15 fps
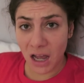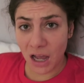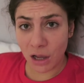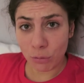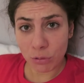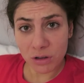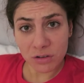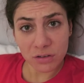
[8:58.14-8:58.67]

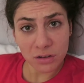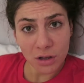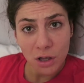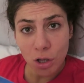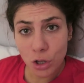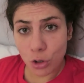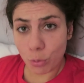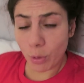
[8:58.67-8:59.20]
I was
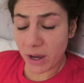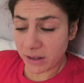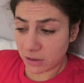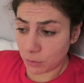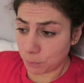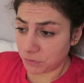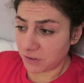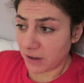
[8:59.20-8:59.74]

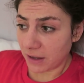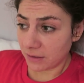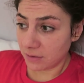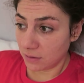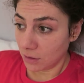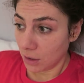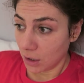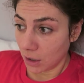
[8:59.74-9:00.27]
quite
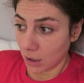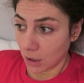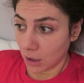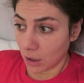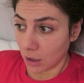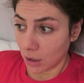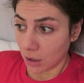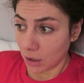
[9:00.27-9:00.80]
upset.
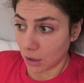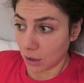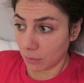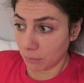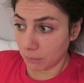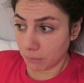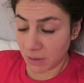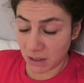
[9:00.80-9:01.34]

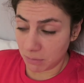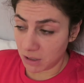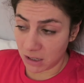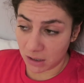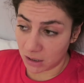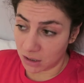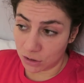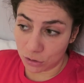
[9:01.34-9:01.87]

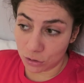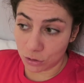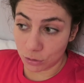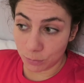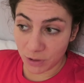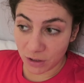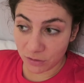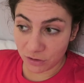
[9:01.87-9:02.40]
Maybe, I don't
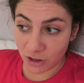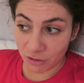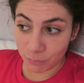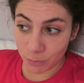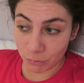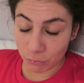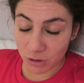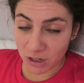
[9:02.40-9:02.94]
know, because
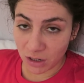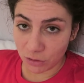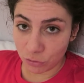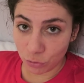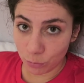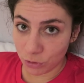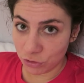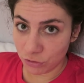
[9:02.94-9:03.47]
I've been reading
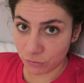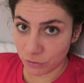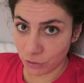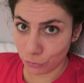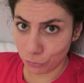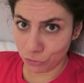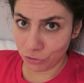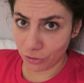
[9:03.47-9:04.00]
too much of
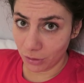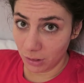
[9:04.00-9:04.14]
those